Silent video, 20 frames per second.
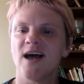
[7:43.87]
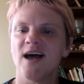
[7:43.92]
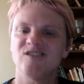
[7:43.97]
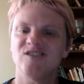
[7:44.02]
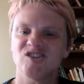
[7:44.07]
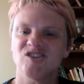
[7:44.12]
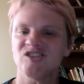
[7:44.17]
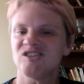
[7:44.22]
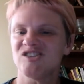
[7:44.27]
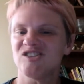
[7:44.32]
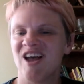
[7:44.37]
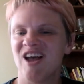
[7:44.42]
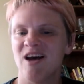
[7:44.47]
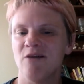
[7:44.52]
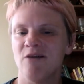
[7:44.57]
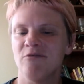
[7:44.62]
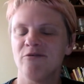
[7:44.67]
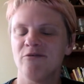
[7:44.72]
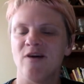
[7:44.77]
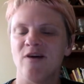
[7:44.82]
just
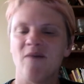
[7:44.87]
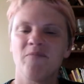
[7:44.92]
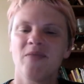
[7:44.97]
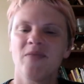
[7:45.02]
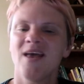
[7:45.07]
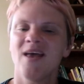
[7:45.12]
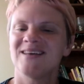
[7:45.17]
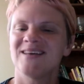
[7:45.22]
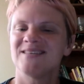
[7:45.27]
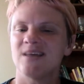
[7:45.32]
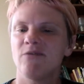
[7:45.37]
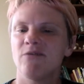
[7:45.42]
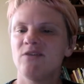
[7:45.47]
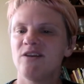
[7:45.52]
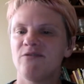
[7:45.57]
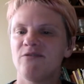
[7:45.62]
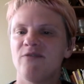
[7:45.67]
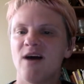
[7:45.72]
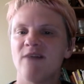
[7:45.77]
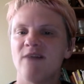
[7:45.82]
have
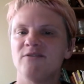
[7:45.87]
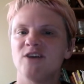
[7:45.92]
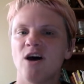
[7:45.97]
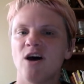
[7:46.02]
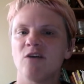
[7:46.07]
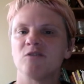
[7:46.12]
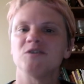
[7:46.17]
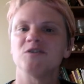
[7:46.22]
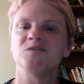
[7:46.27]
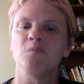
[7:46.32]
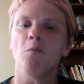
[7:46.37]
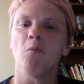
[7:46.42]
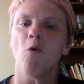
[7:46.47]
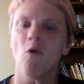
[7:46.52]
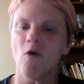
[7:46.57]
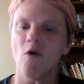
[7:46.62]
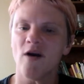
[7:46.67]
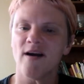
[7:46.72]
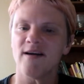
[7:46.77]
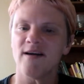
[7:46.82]
$75
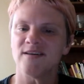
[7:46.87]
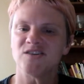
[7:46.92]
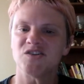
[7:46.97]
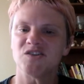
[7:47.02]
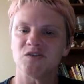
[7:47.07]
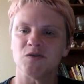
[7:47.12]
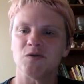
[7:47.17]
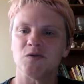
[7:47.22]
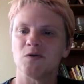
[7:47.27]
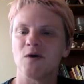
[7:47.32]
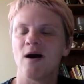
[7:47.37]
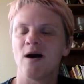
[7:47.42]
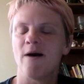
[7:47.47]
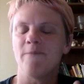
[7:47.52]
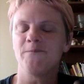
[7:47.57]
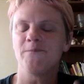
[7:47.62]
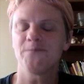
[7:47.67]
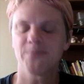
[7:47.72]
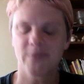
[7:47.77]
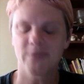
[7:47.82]
more
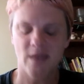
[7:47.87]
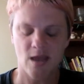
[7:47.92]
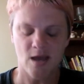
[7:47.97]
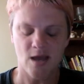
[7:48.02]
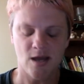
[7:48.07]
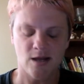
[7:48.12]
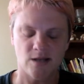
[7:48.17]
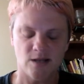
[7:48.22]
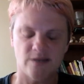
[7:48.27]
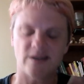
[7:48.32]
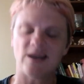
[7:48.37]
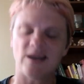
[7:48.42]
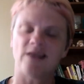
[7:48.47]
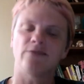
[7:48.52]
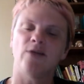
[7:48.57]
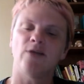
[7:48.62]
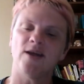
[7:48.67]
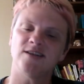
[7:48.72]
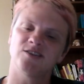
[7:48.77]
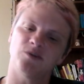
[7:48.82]
that
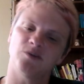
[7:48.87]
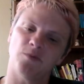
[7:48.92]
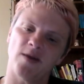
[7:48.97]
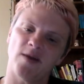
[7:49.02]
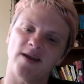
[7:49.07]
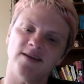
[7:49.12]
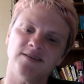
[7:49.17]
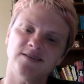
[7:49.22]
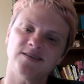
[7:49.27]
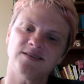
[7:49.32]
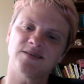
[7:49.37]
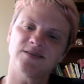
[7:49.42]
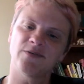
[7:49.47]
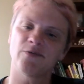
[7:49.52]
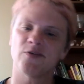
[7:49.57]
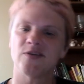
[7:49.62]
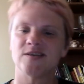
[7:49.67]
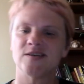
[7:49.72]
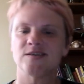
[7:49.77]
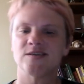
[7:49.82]
I'd like to raise
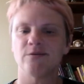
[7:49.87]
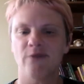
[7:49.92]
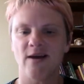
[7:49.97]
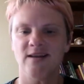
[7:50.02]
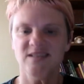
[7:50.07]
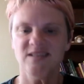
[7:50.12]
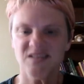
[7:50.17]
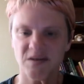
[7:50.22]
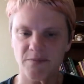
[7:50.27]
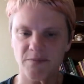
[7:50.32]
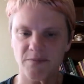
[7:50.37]
for this event.